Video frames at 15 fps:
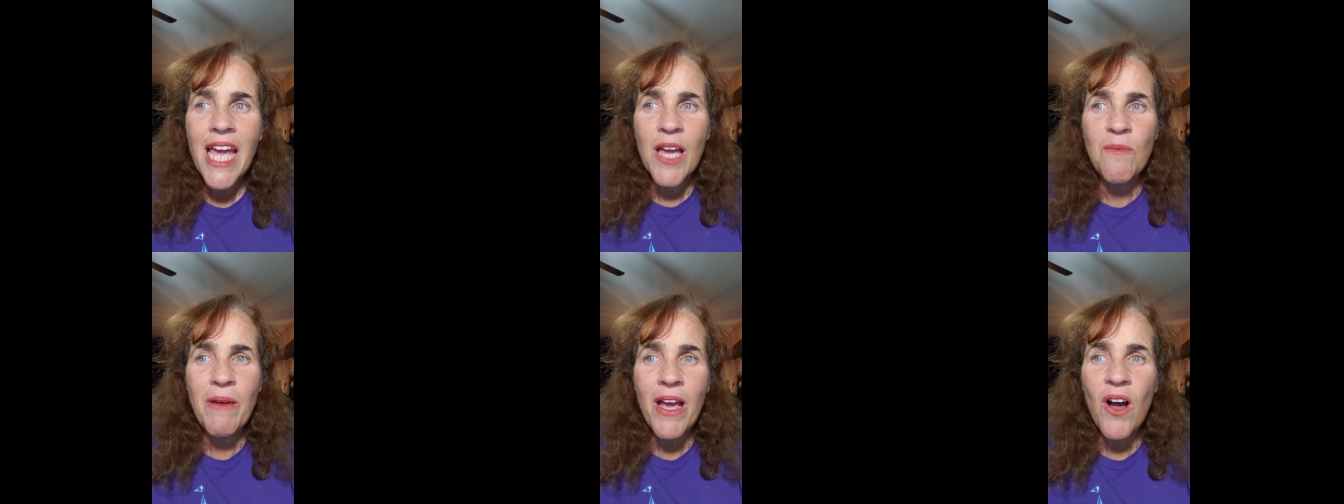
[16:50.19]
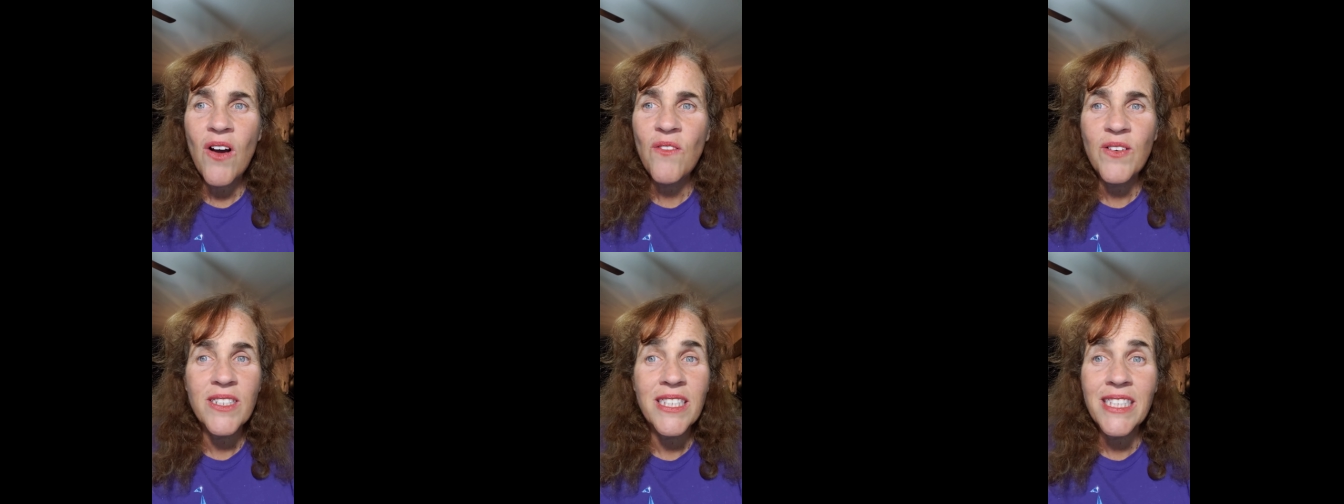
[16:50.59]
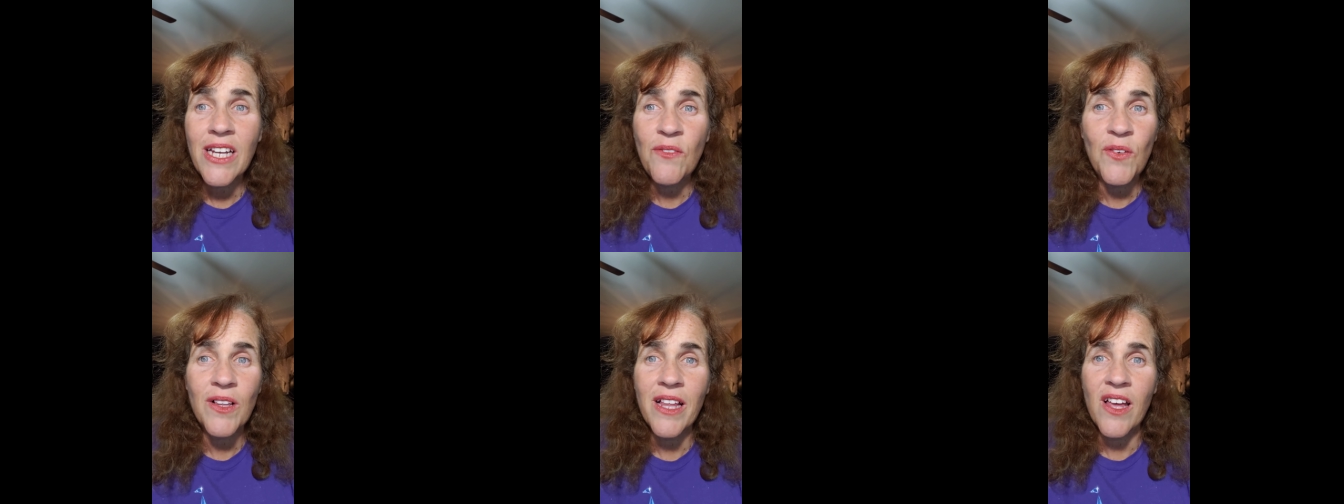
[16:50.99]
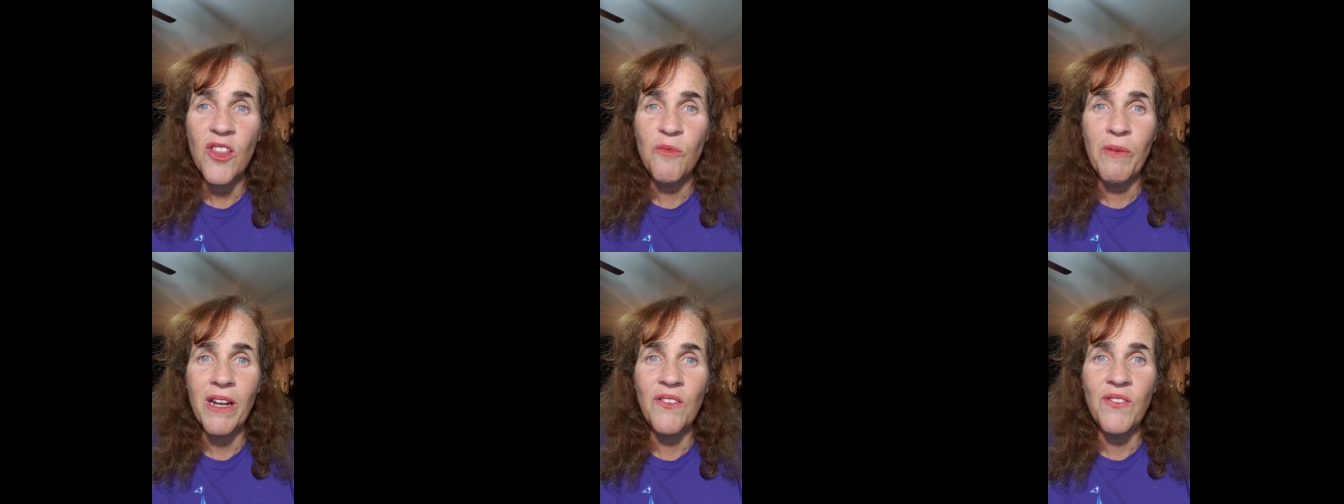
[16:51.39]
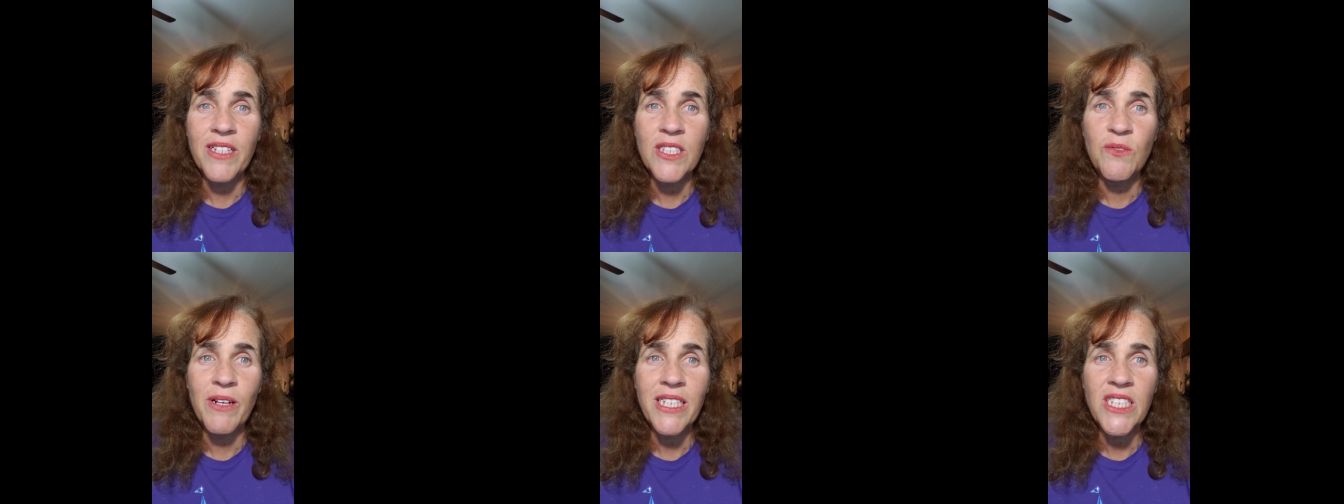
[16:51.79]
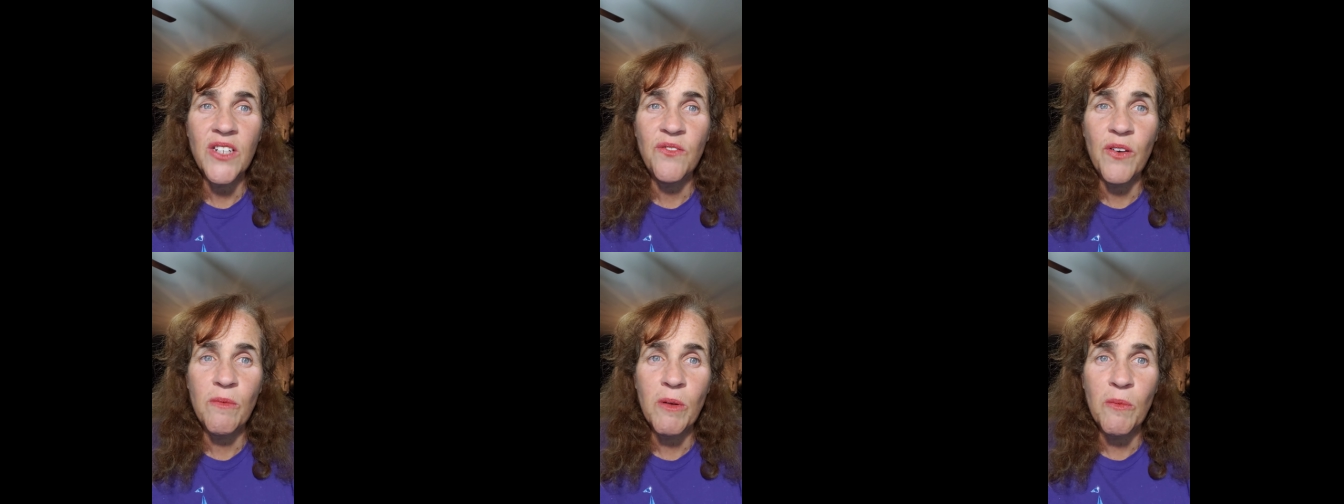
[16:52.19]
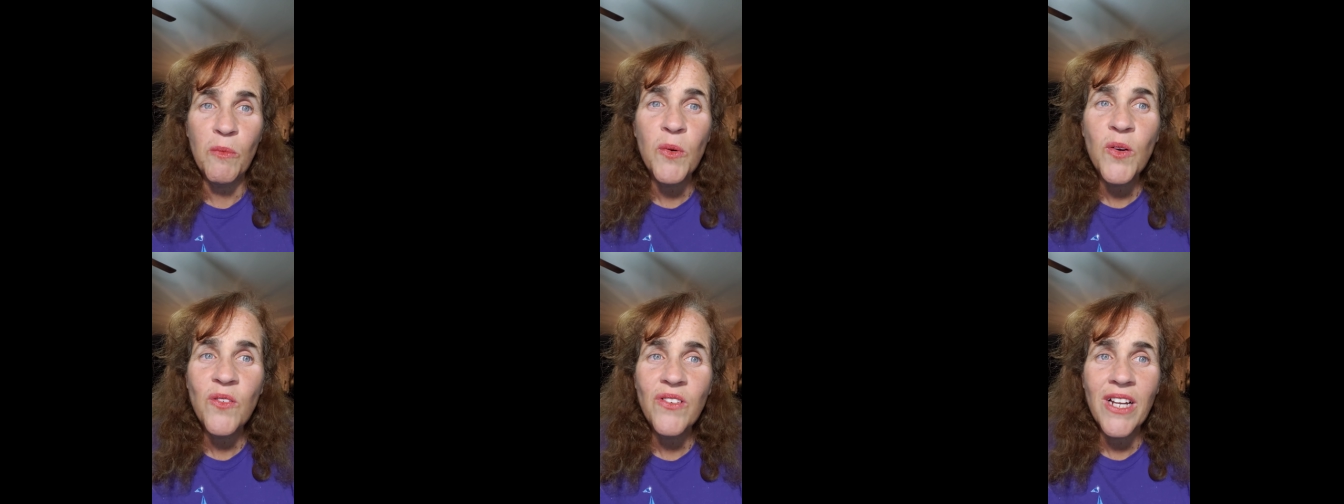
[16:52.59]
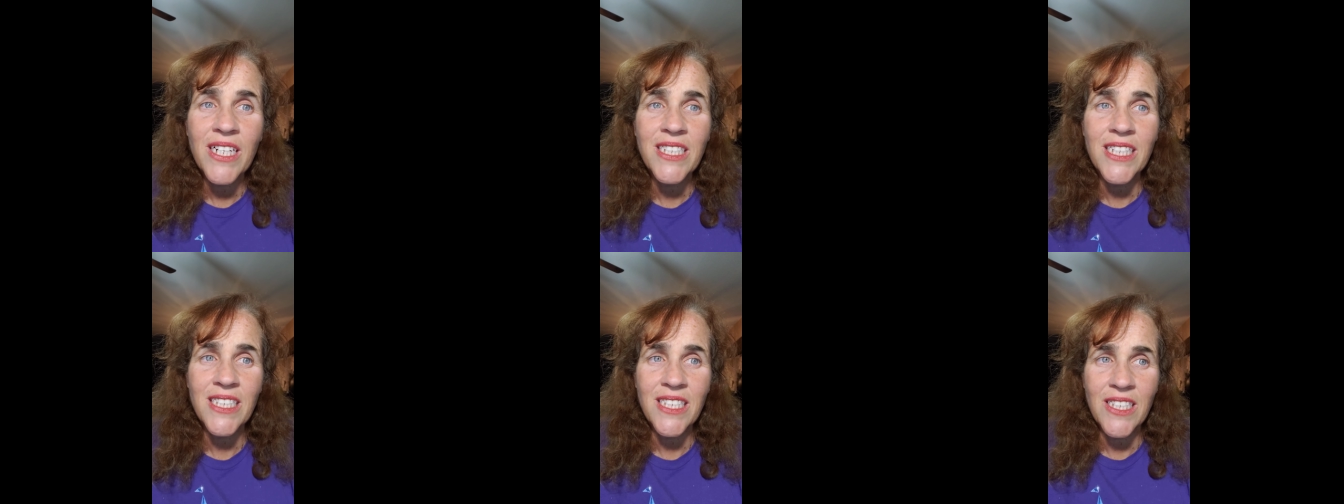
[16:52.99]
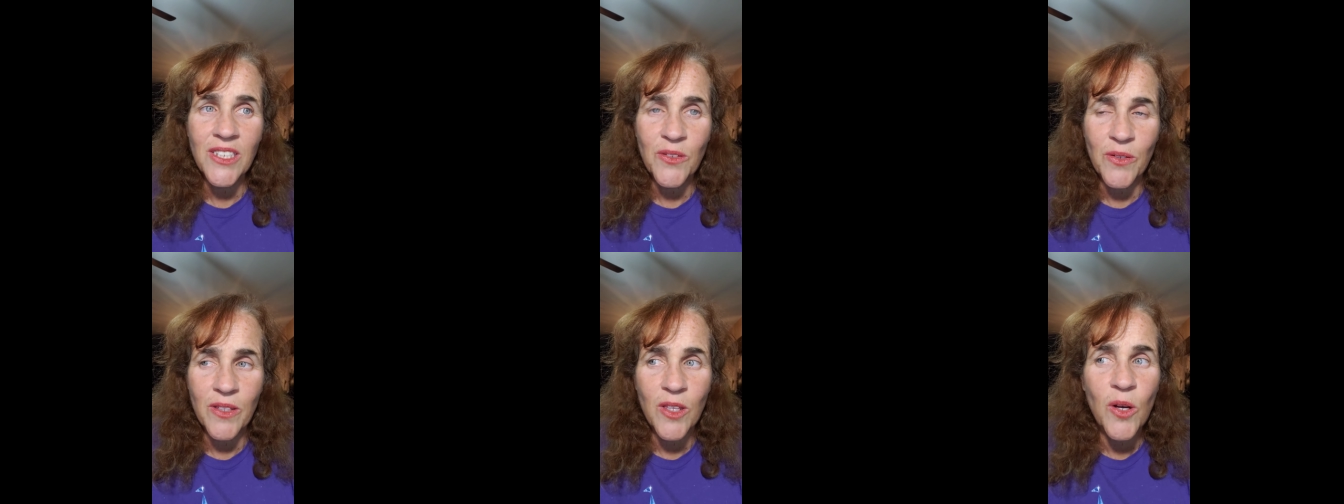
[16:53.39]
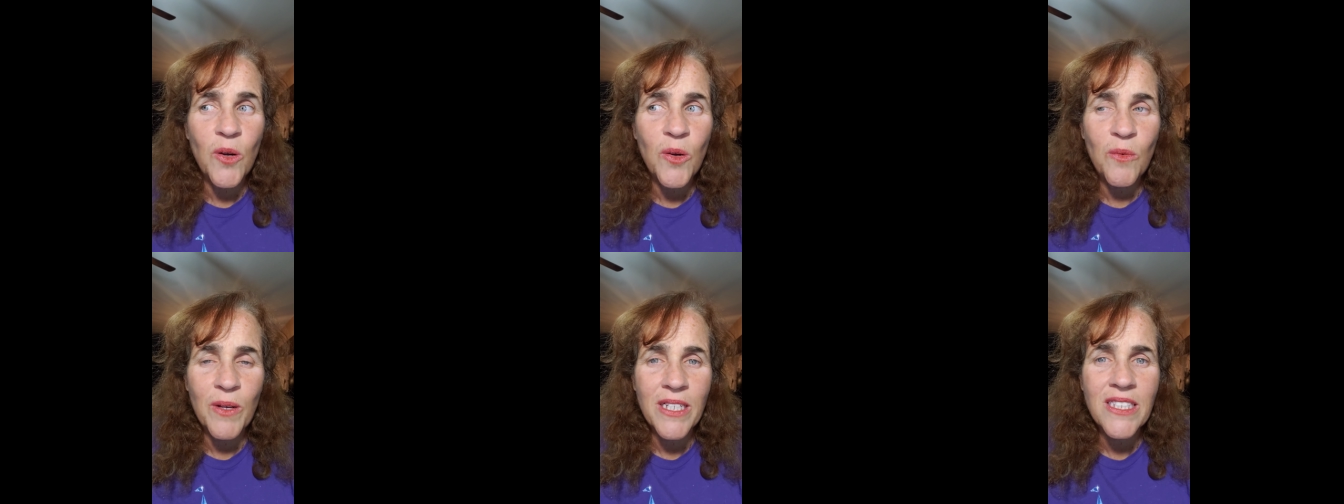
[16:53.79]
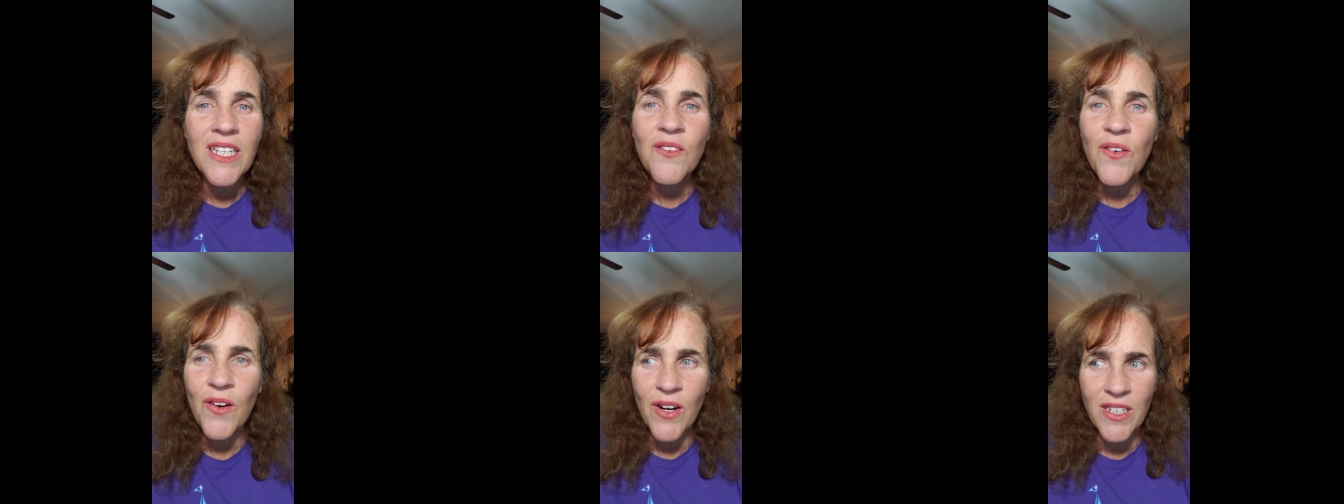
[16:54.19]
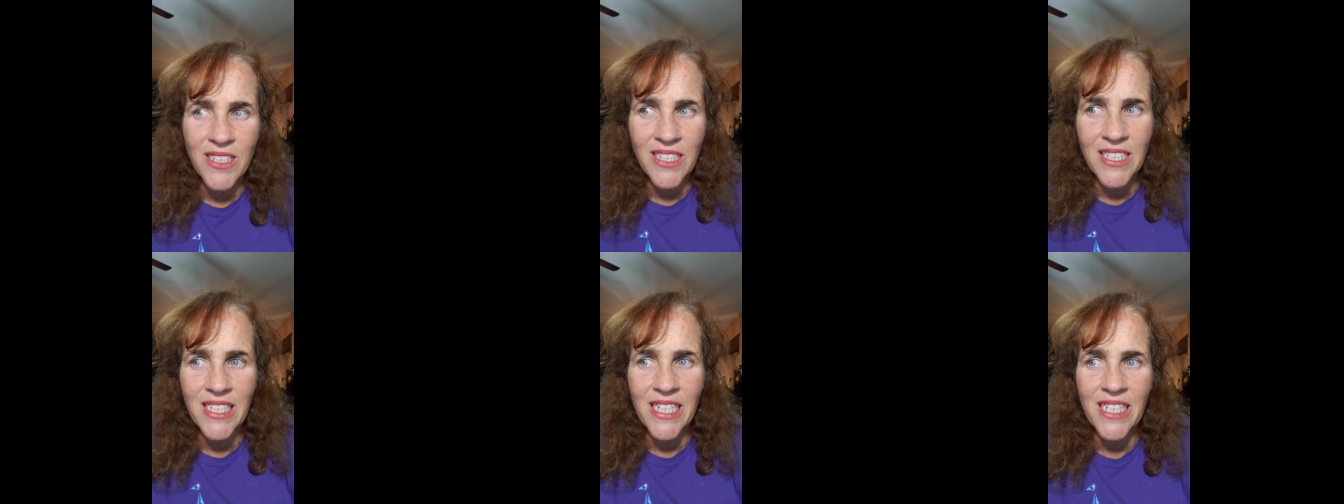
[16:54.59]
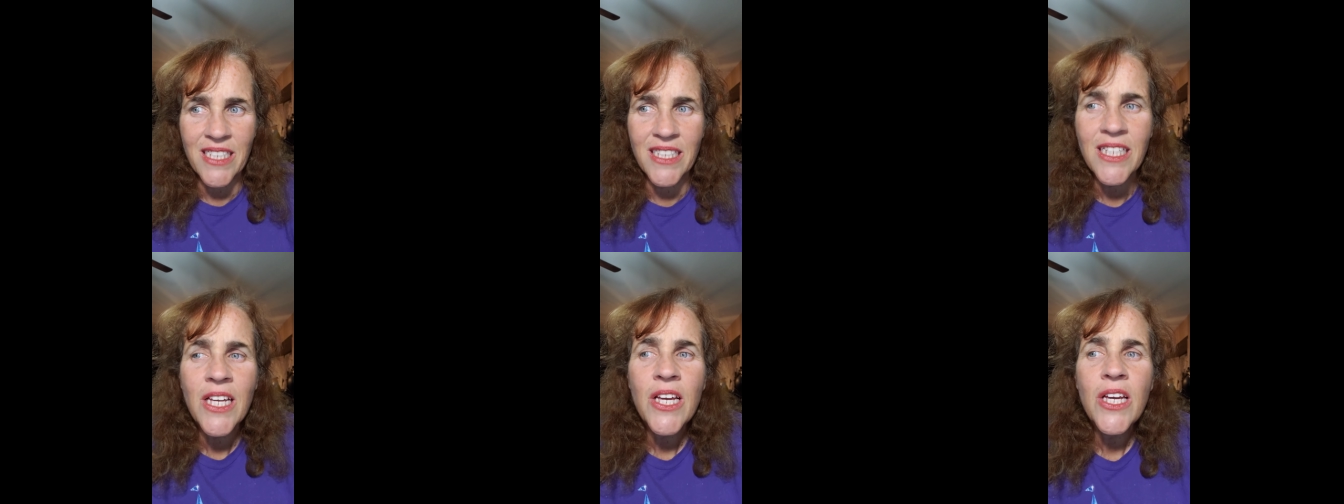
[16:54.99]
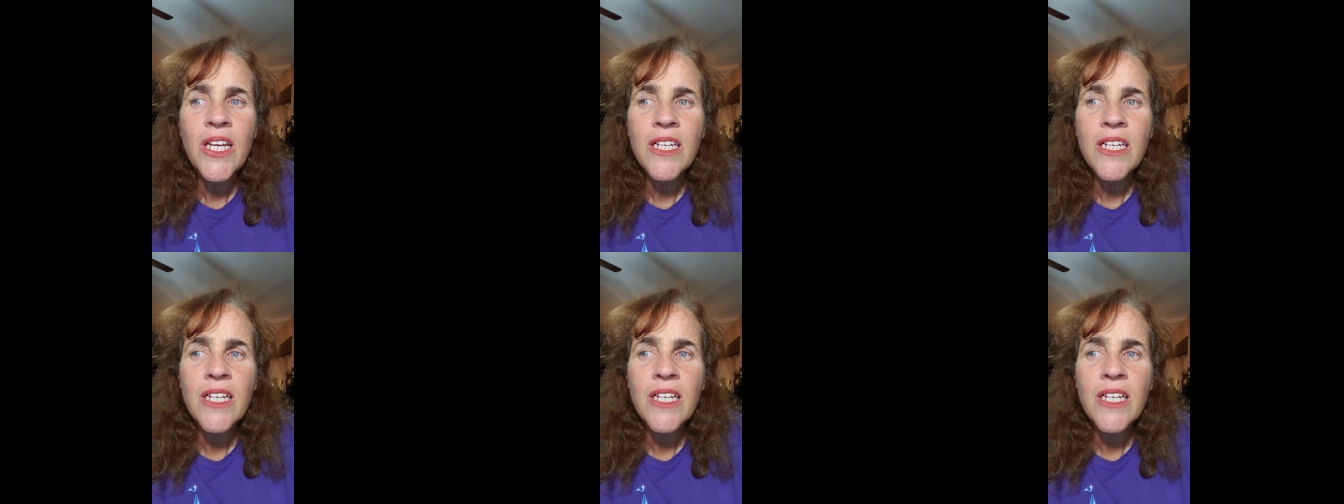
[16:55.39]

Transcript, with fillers: It may offer several health benefits, ranging from improved digestion to a lower risk of heart disease.